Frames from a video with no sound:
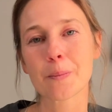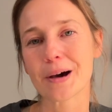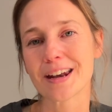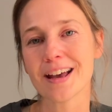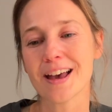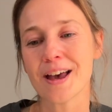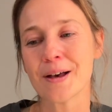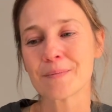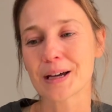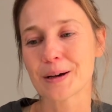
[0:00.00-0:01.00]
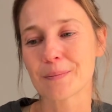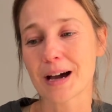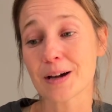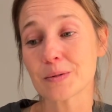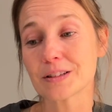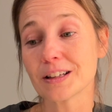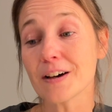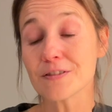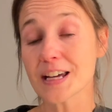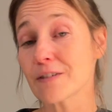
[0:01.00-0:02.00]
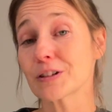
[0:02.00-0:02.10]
But I would love to have a